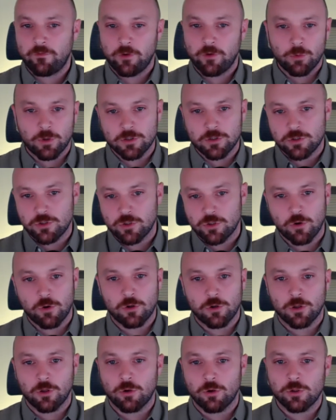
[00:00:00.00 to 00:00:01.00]
Everyone so
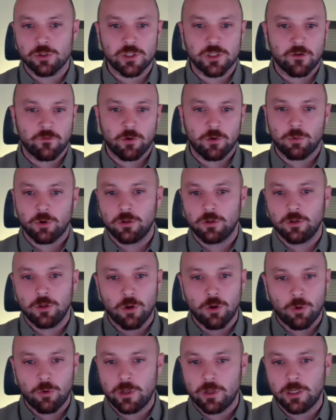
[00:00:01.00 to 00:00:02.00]
close, everyone
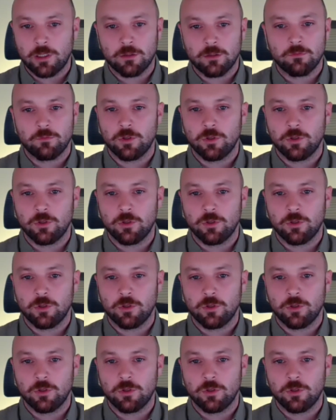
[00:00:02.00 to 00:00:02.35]
knowing,